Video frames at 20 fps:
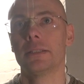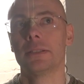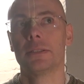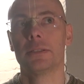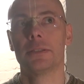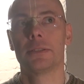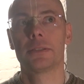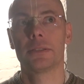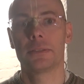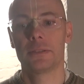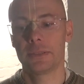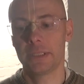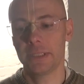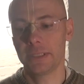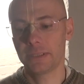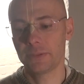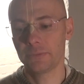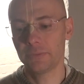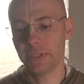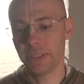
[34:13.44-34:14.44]
So
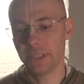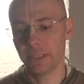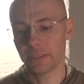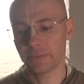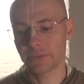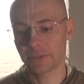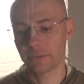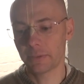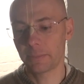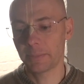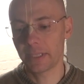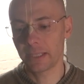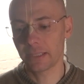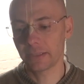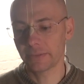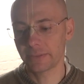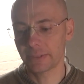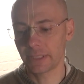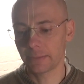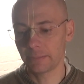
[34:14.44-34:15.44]
this reading of Srimad
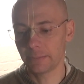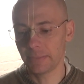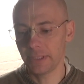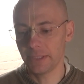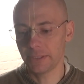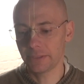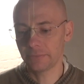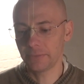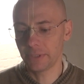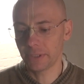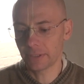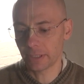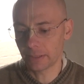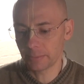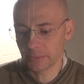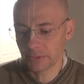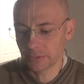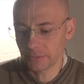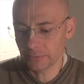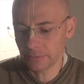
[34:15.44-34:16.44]
Bhagavatam means we
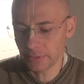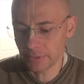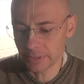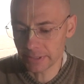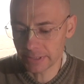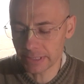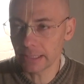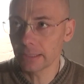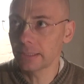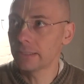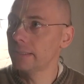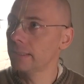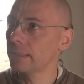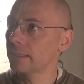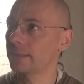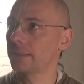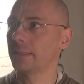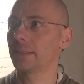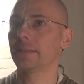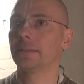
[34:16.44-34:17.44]
come to the
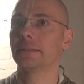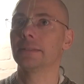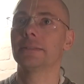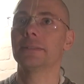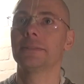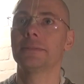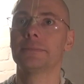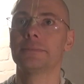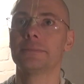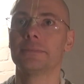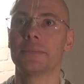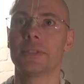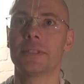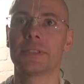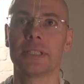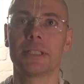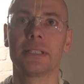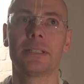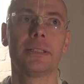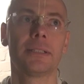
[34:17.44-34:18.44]
Sankirtan,
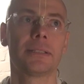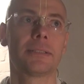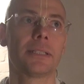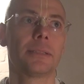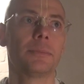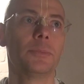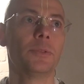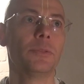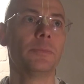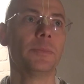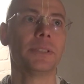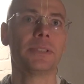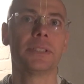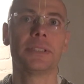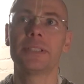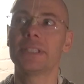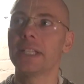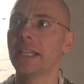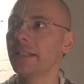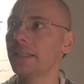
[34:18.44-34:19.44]
Sankirtan movement, the
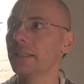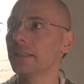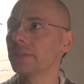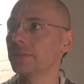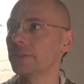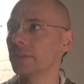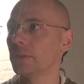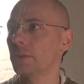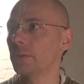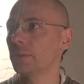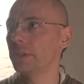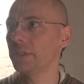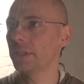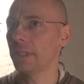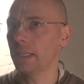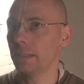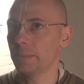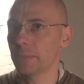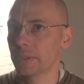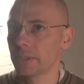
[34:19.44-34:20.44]
chanting of the holy
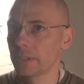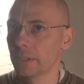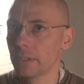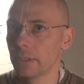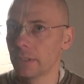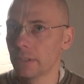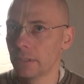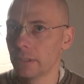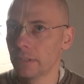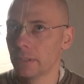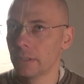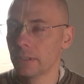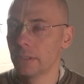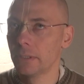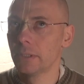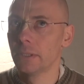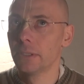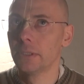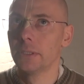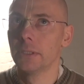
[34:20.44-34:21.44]
names.
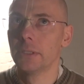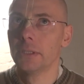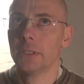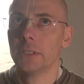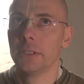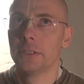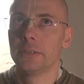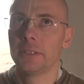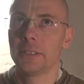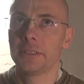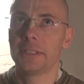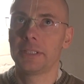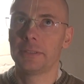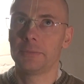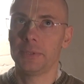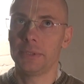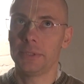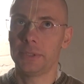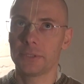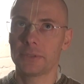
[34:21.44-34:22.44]
Not that
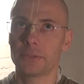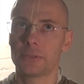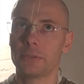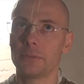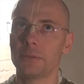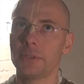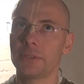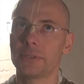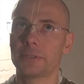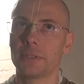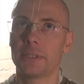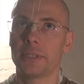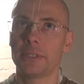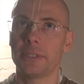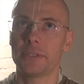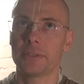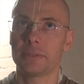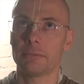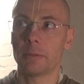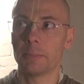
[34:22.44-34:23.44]
we just only
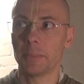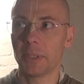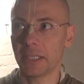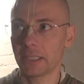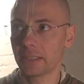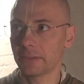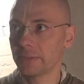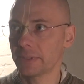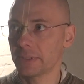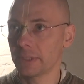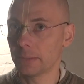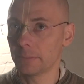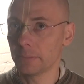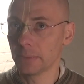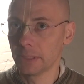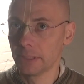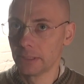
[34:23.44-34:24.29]
study Srimad Bhagavatam.